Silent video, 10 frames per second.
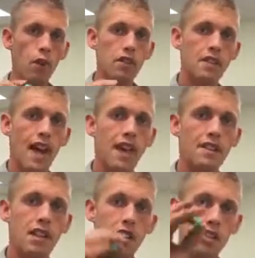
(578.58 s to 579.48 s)
from both
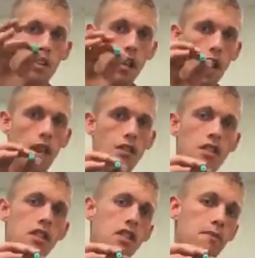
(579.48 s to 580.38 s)
sides
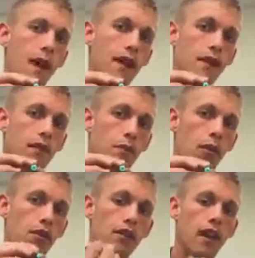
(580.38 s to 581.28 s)
and just inspect it
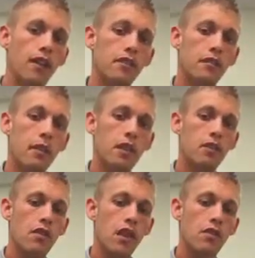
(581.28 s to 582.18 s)
from both sides to
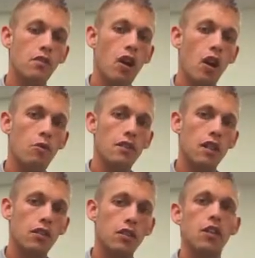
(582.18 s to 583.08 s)
make sure that it's
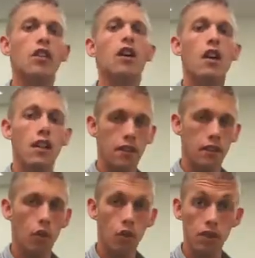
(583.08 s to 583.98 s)
100% clear,
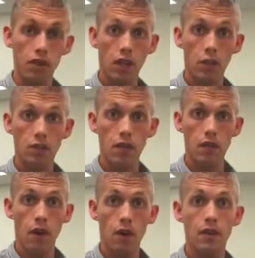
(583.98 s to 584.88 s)
that the hole is
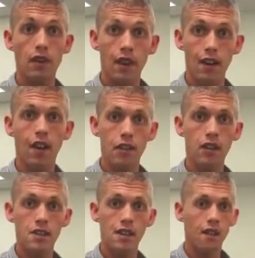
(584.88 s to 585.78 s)
100% round, and that
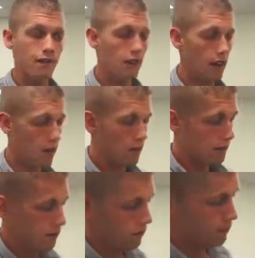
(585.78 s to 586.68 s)
nothing is left in there.